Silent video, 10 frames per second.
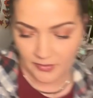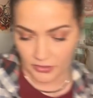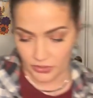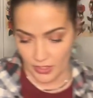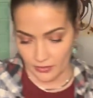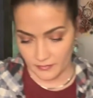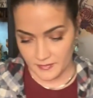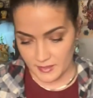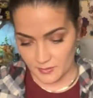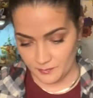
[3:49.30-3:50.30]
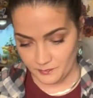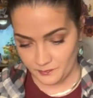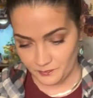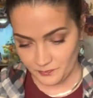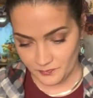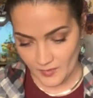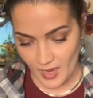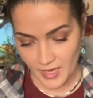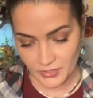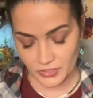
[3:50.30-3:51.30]
of the shelves.
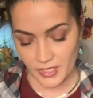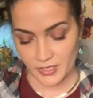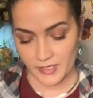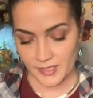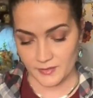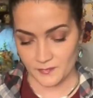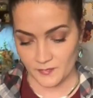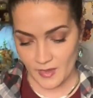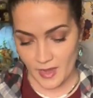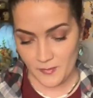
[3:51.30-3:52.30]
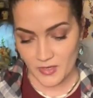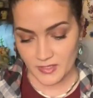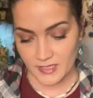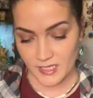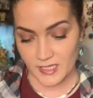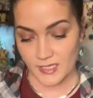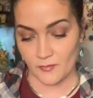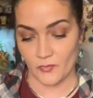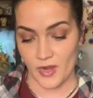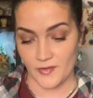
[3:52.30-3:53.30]
Hi, Sherry. Hi, Marcy
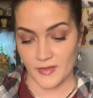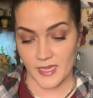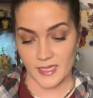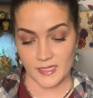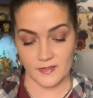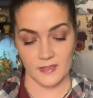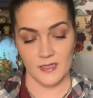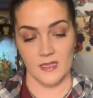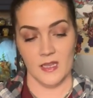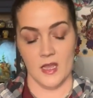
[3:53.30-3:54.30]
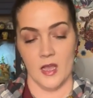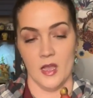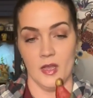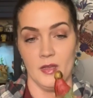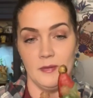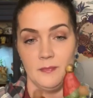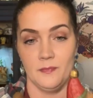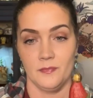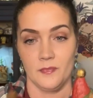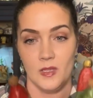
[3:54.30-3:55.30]
and Ray.
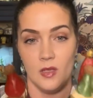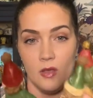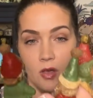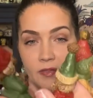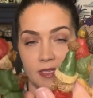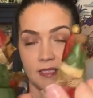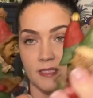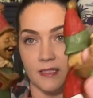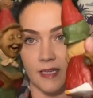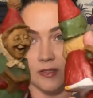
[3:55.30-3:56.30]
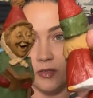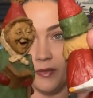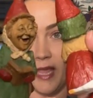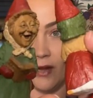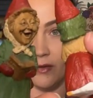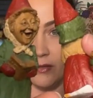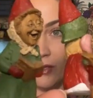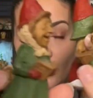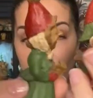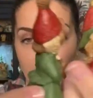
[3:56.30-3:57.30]
All these like little
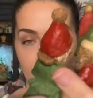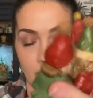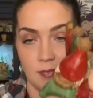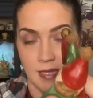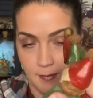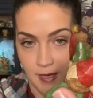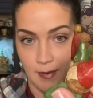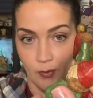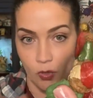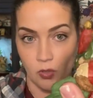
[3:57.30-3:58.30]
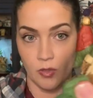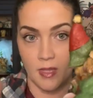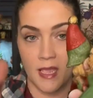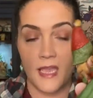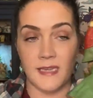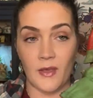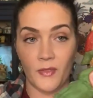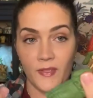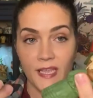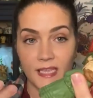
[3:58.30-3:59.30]
caroler people. Now
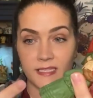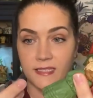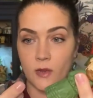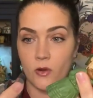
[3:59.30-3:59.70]
these, they were